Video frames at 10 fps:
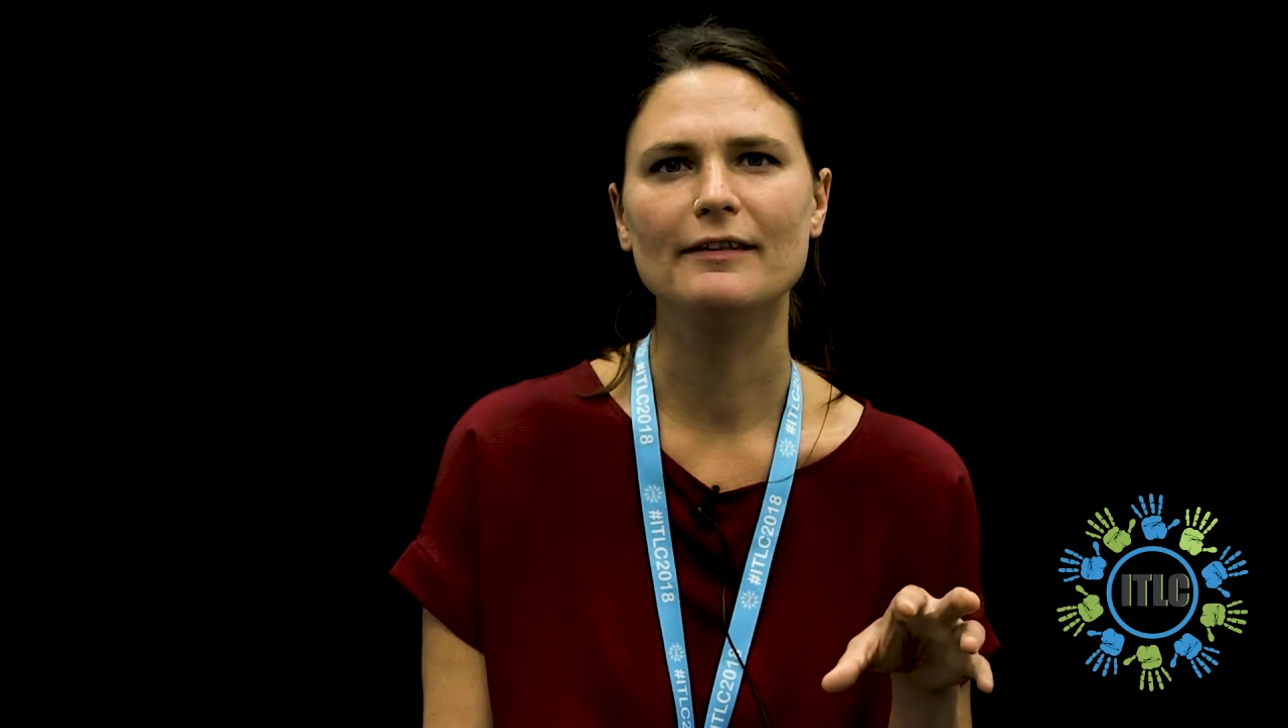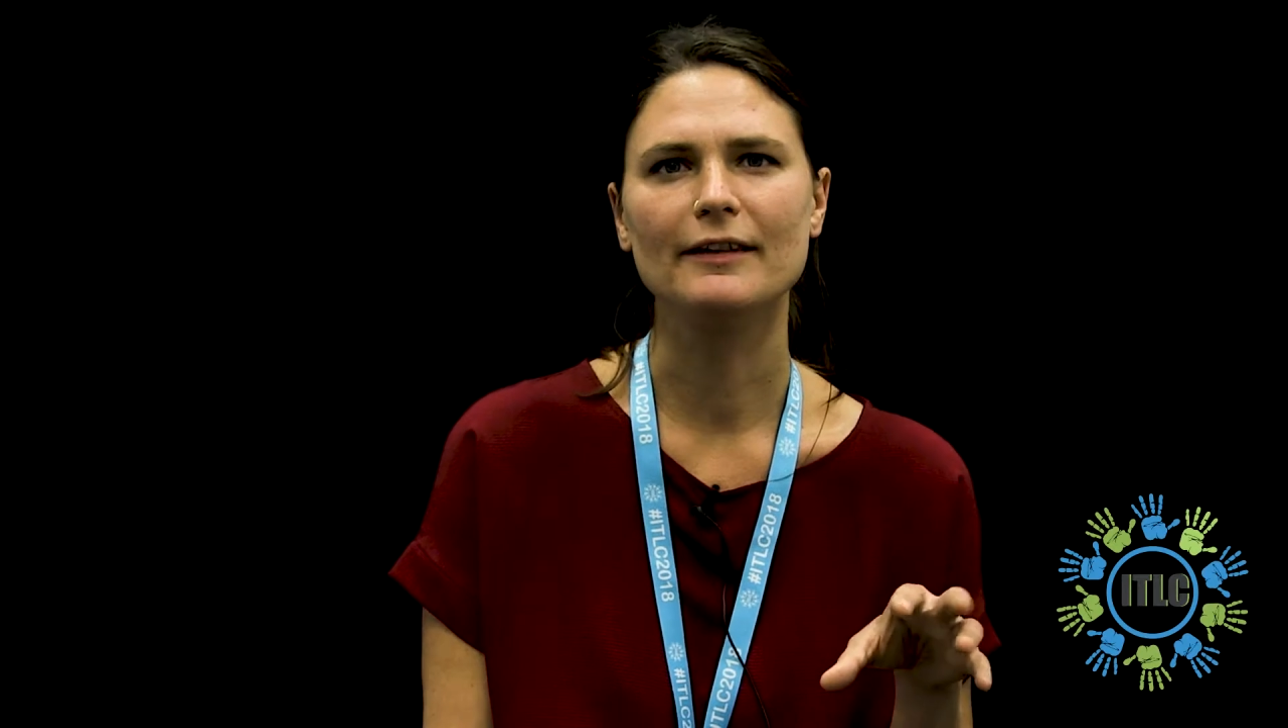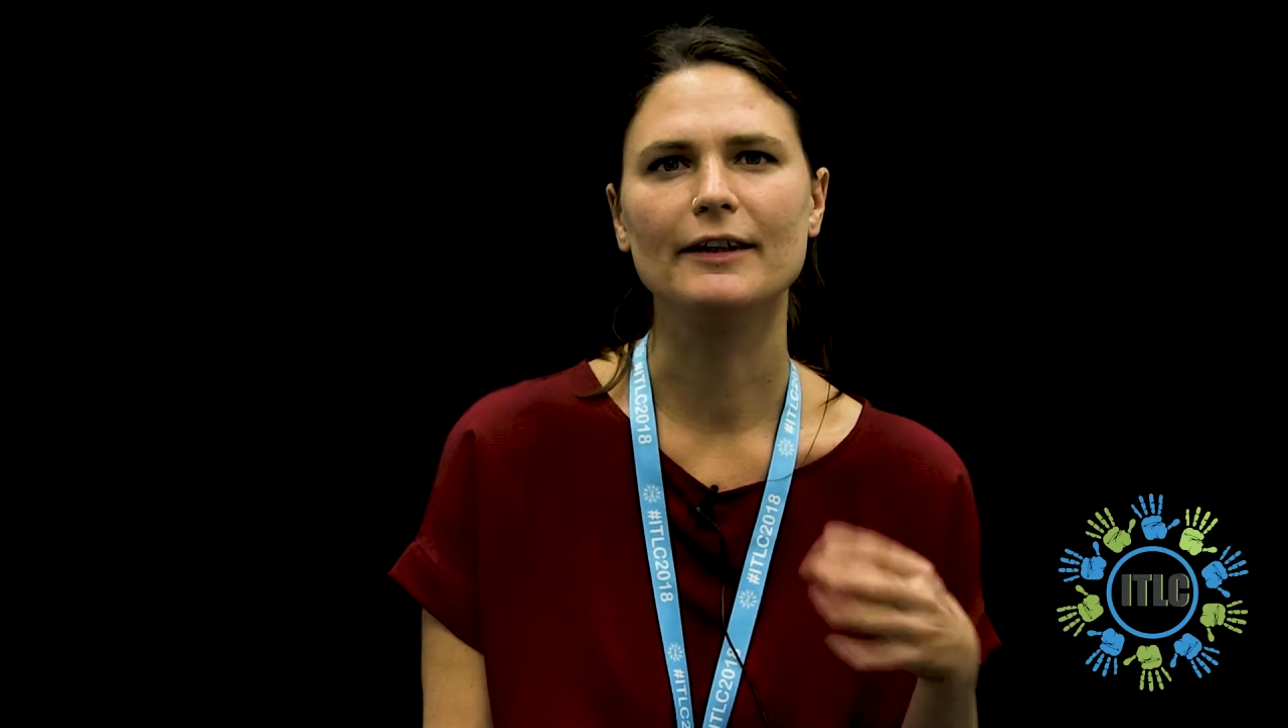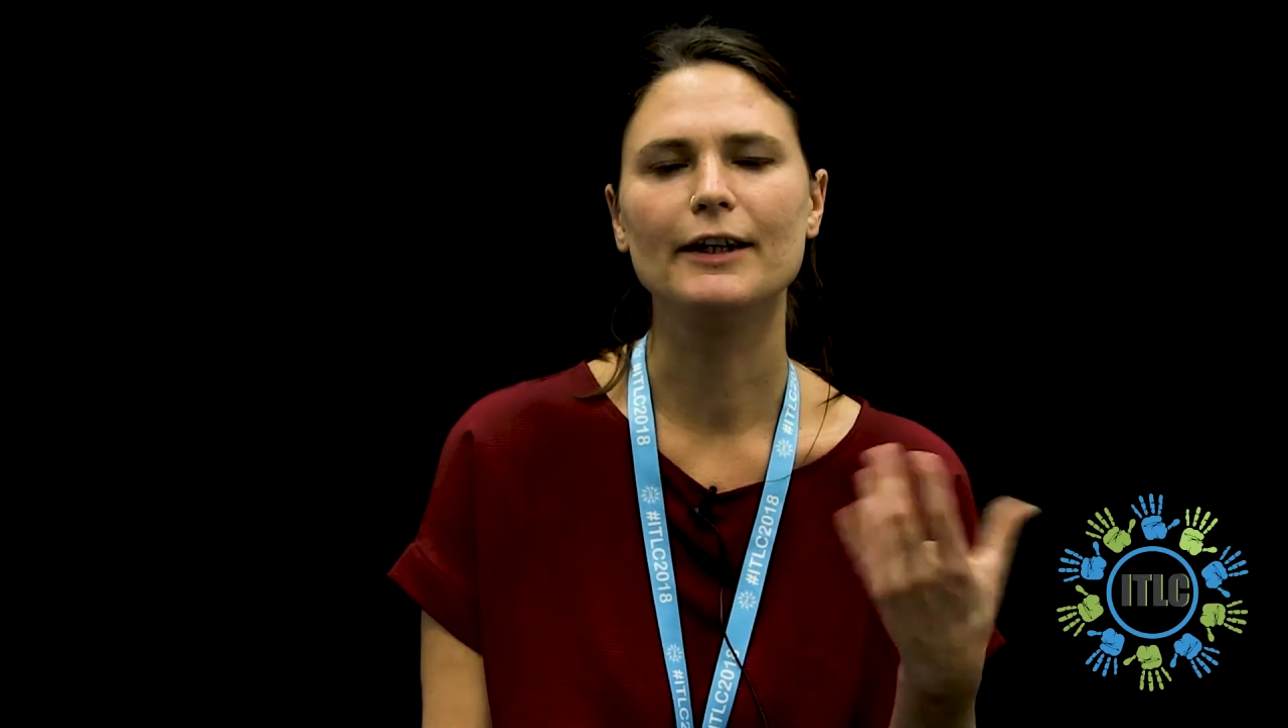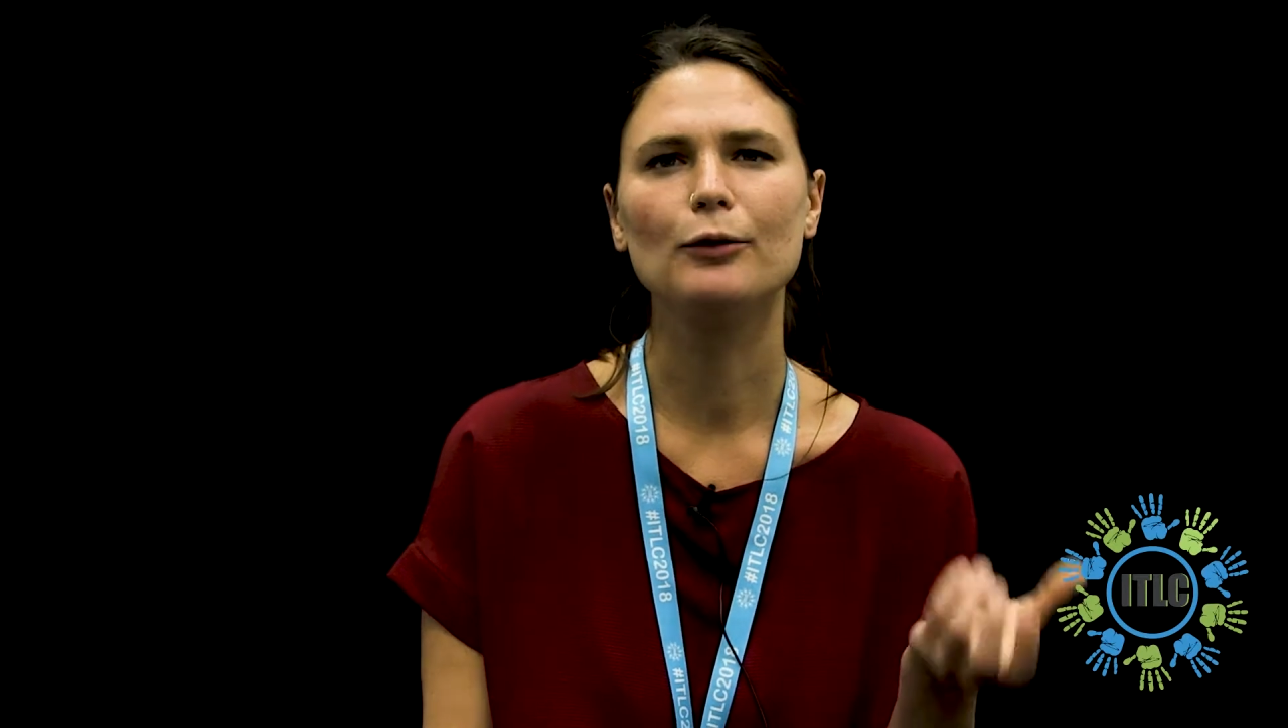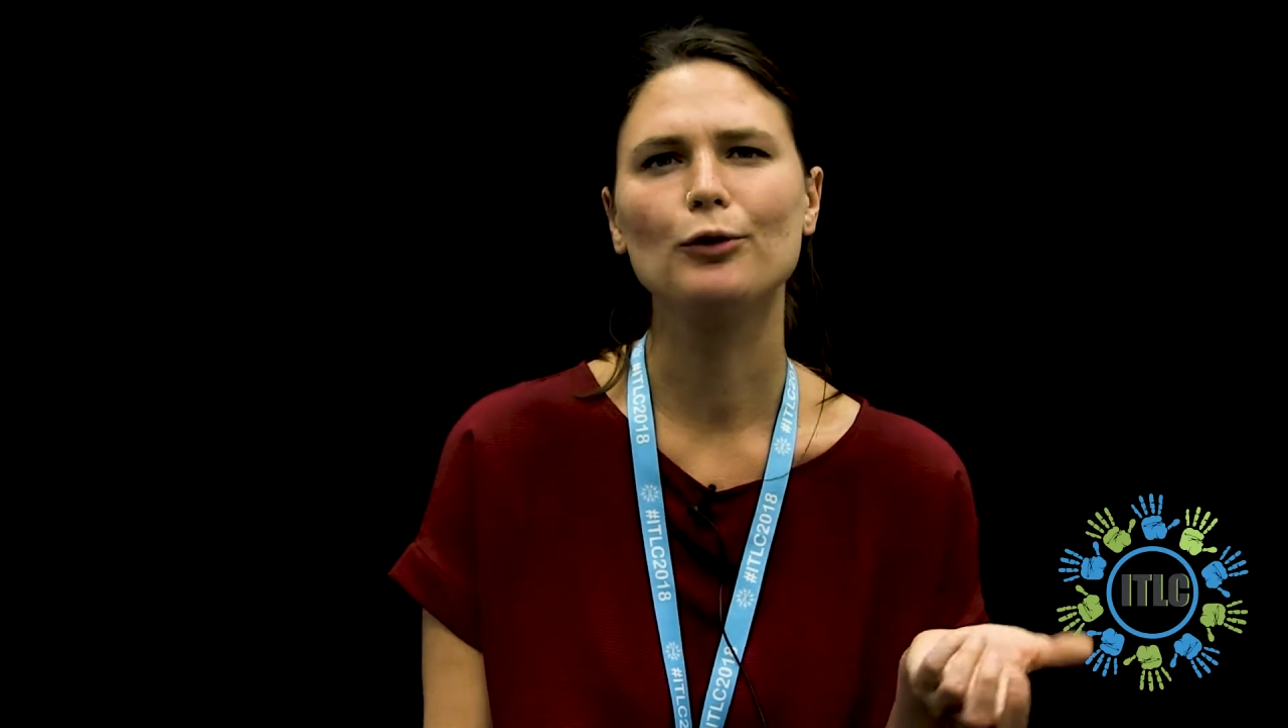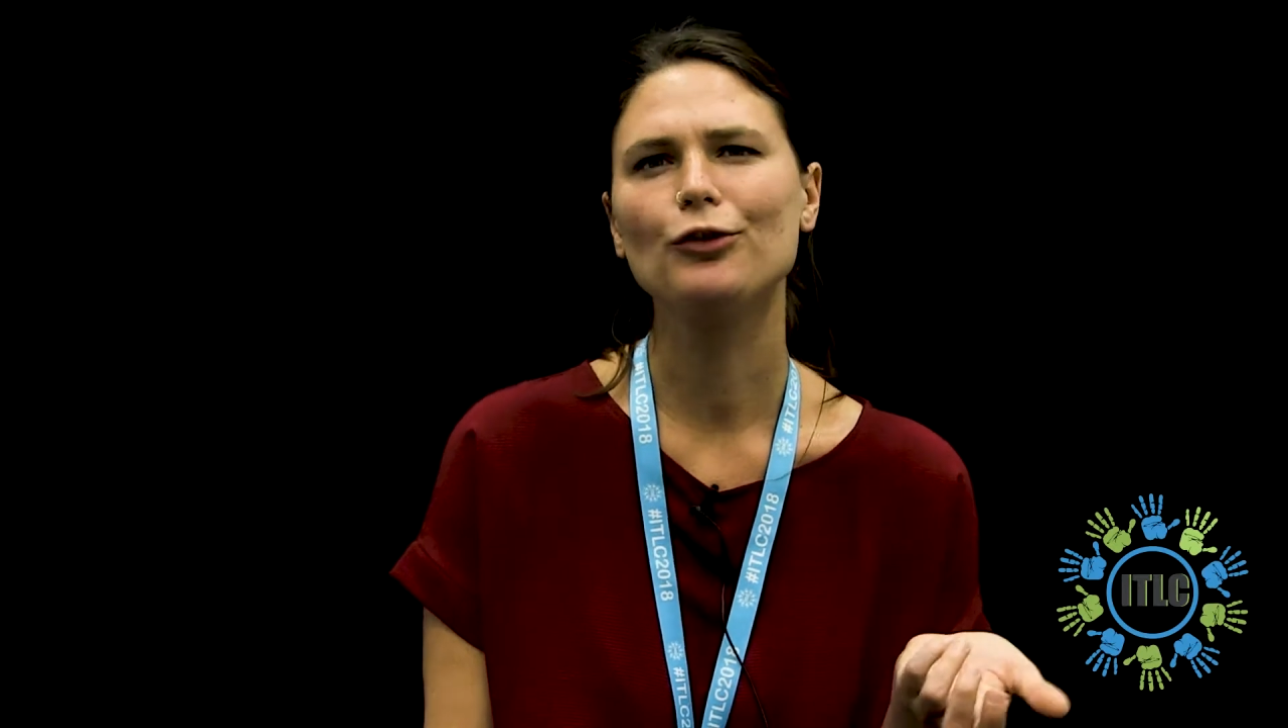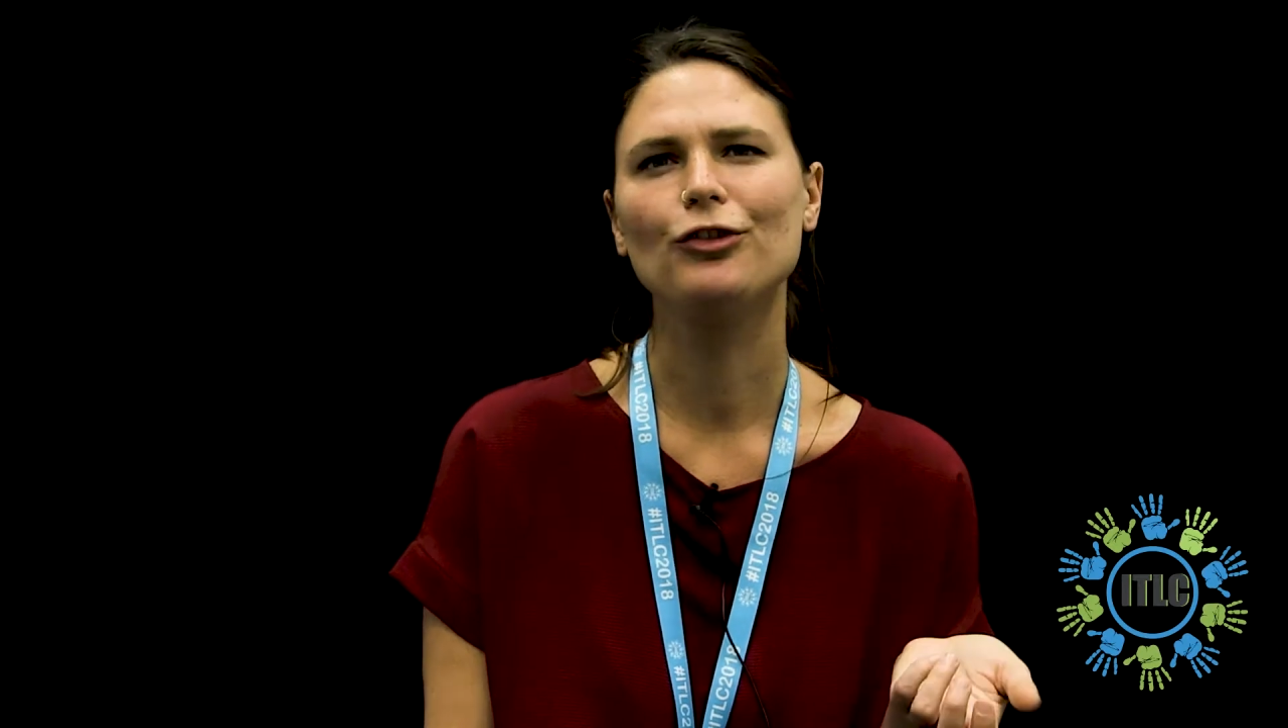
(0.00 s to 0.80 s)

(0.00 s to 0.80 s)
and Heroes